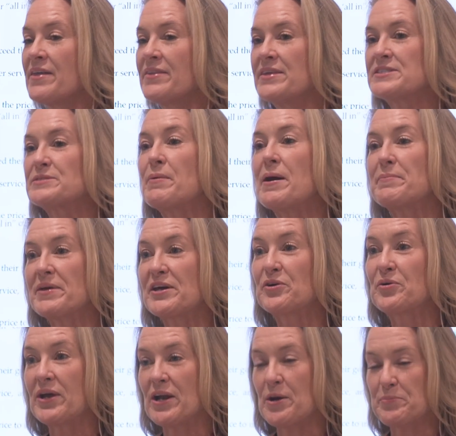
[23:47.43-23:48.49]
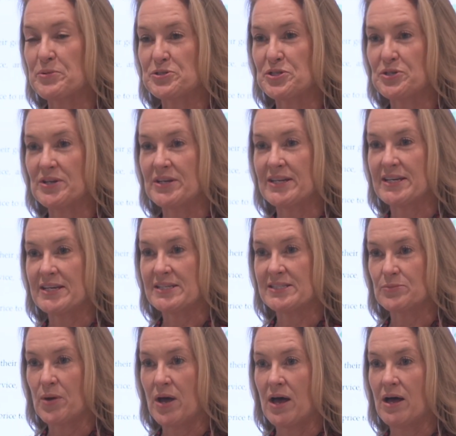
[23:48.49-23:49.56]
This might be a great opportunity
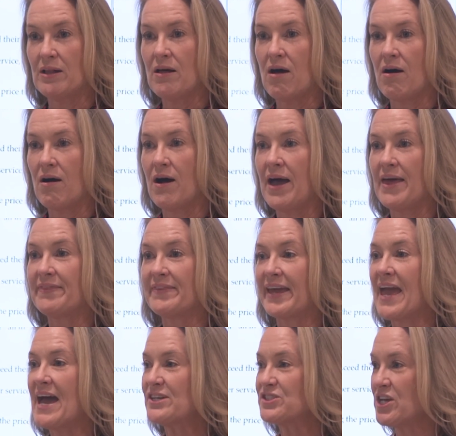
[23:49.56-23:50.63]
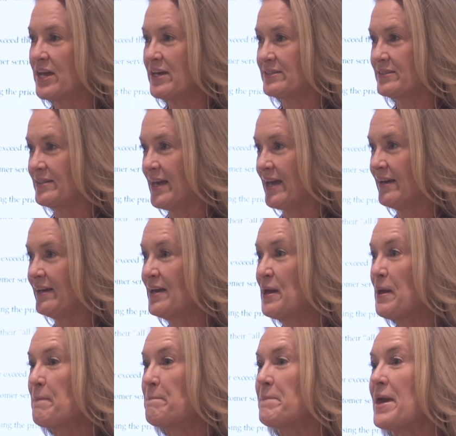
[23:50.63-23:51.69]
as well on the cash handling.
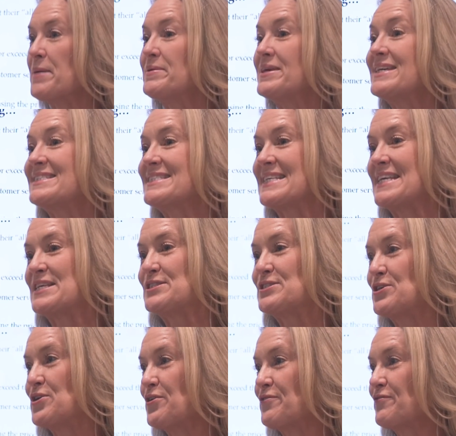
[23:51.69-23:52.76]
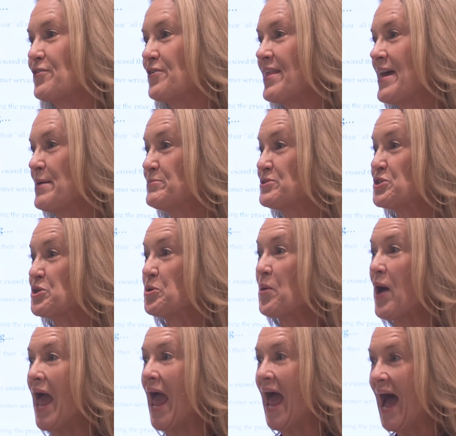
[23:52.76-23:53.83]
Maybe it's easier for them to
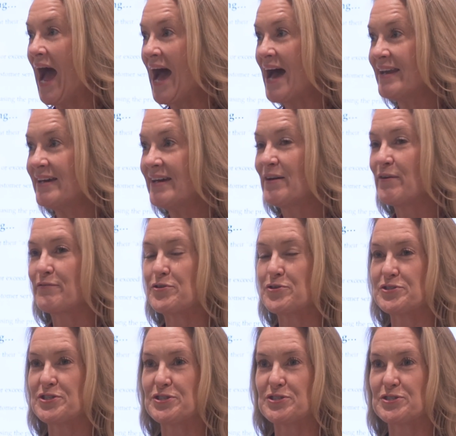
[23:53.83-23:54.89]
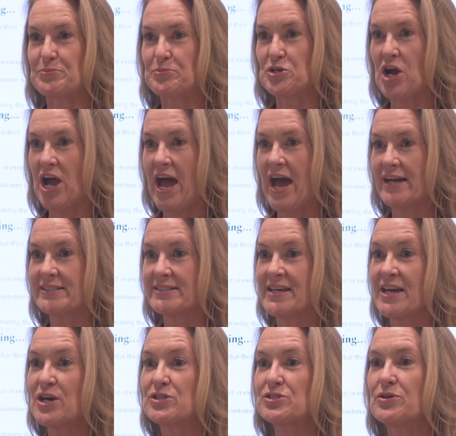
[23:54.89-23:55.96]
add versus subtract.
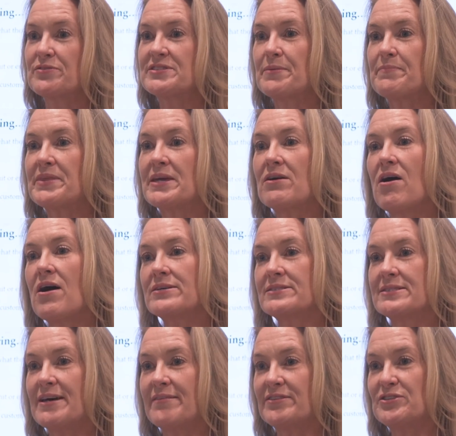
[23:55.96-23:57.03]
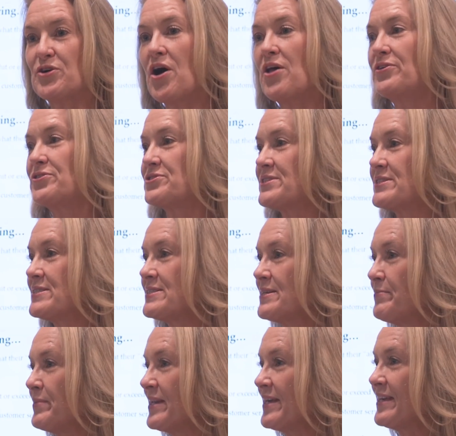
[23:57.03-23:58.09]
So if something costs $7 and
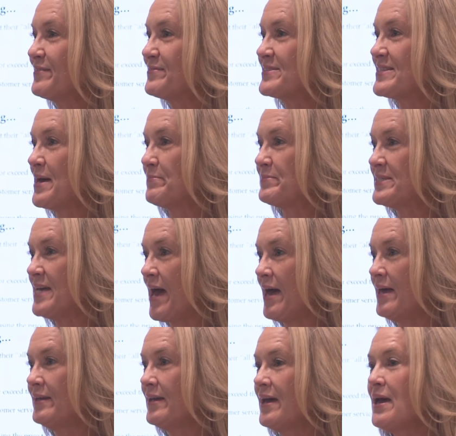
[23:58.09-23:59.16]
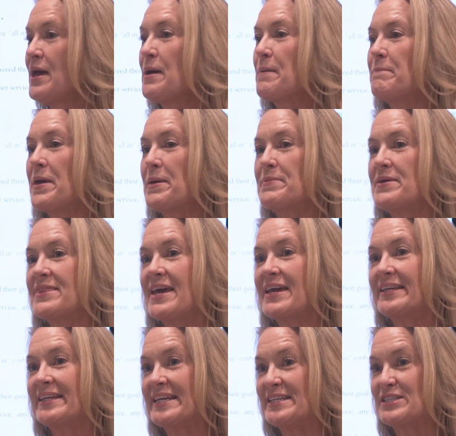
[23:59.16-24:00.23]
somebody gives them 10, maybe they
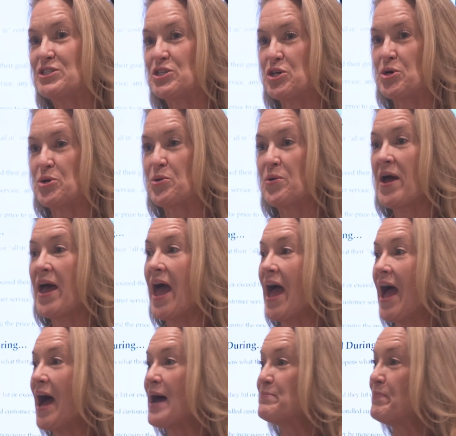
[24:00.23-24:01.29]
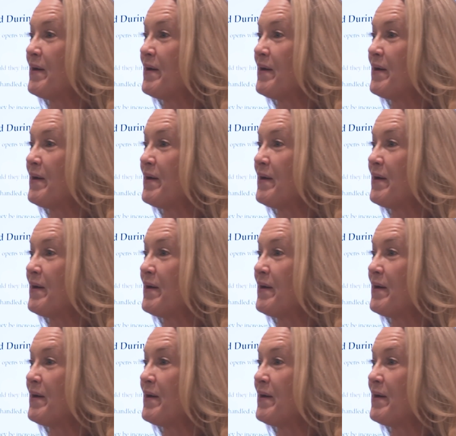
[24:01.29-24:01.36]
need to add